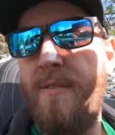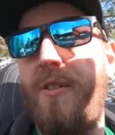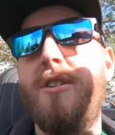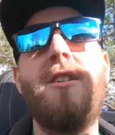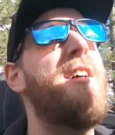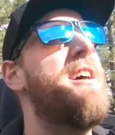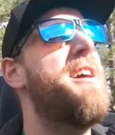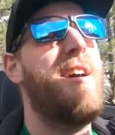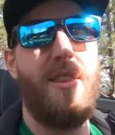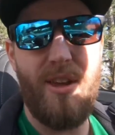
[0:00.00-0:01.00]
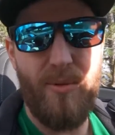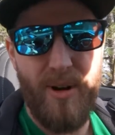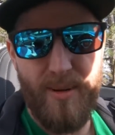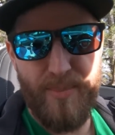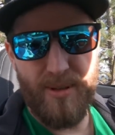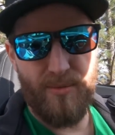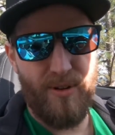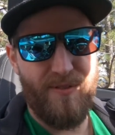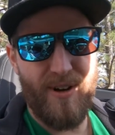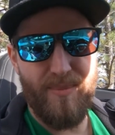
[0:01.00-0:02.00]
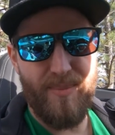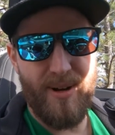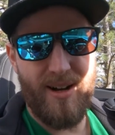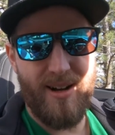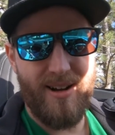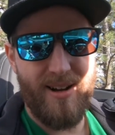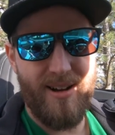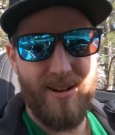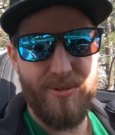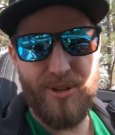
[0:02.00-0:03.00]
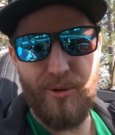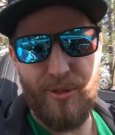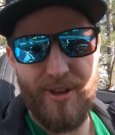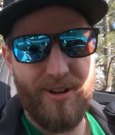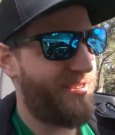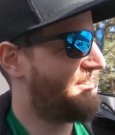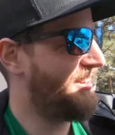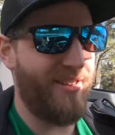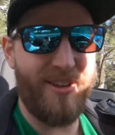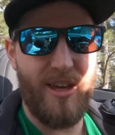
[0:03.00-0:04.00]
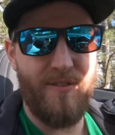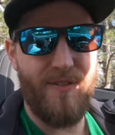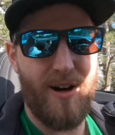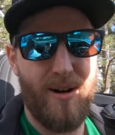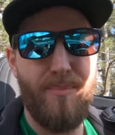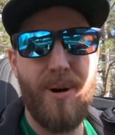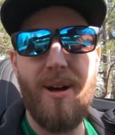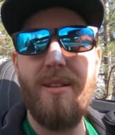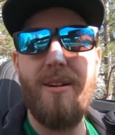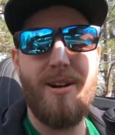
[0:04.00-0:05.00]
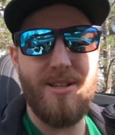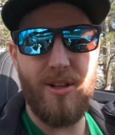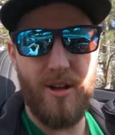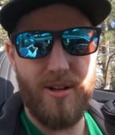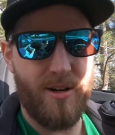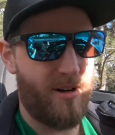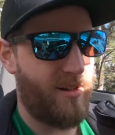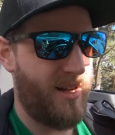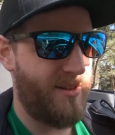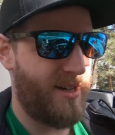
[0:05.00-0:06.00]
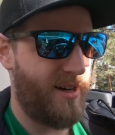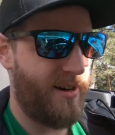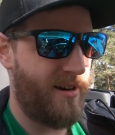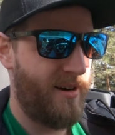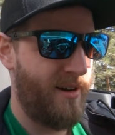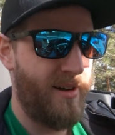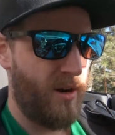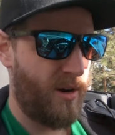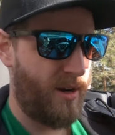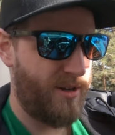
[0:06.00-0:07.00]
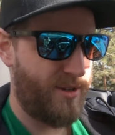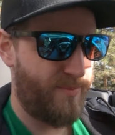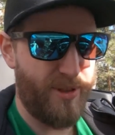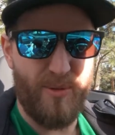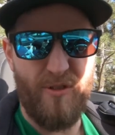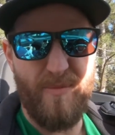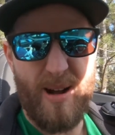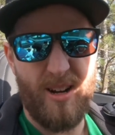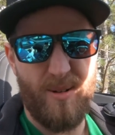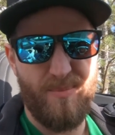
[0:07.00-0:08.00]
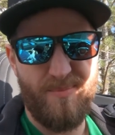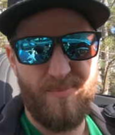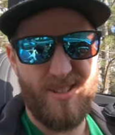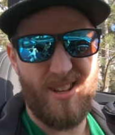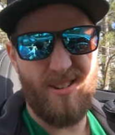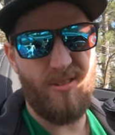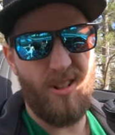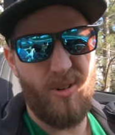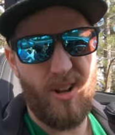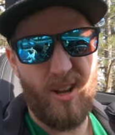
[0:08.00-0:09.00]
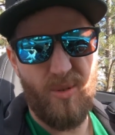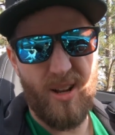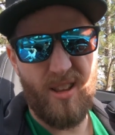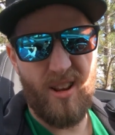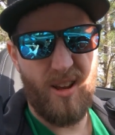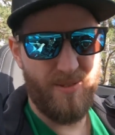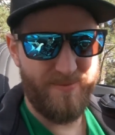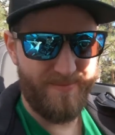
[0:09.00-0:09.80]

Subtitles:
Fortunately, I think we need to put the roof up. It was a cool thing to see on the key fob, but there is a lot of dark clouds here. I'm gonna just put the roof back up because I don't really want to get wet today.